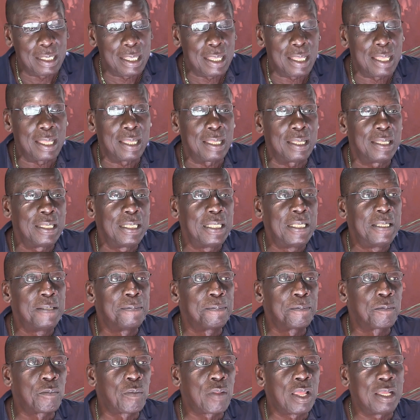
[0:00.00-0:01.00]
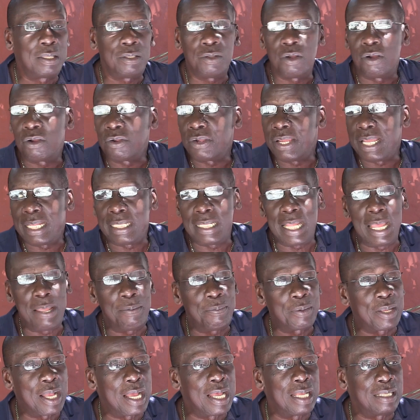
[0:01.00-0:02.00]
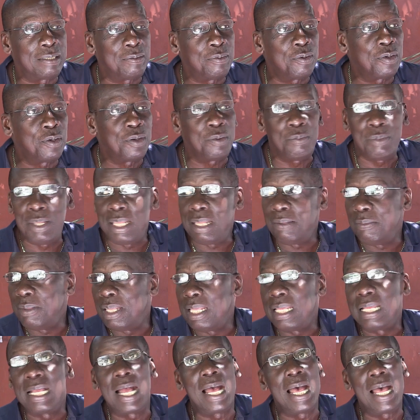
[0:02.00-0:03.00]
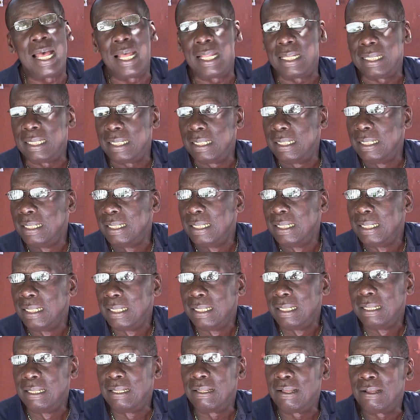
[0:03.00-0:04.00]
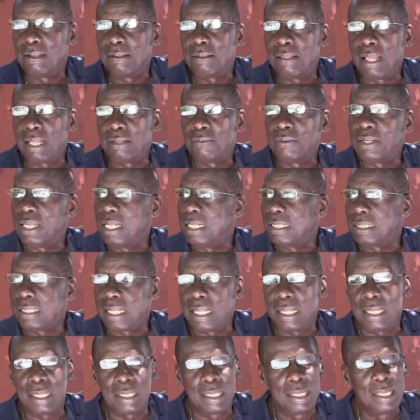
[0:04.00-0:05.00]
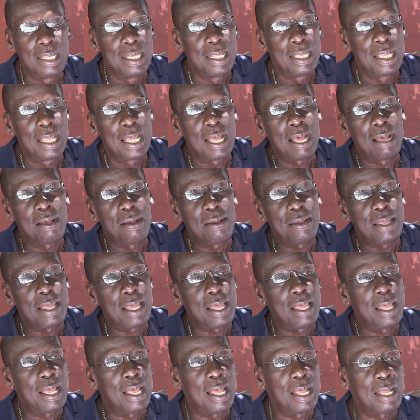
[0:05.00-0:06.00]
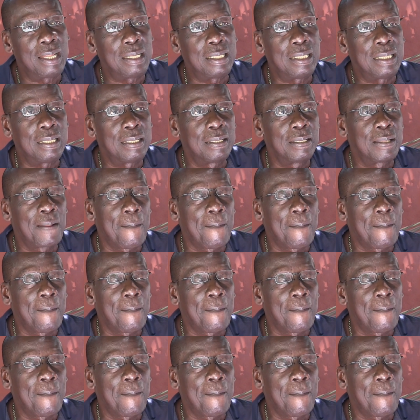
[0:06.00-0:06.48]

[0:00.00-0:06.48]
Yeah. Okay. I Do Re them because, me gone. You know, a real thing. Oh, yeah. And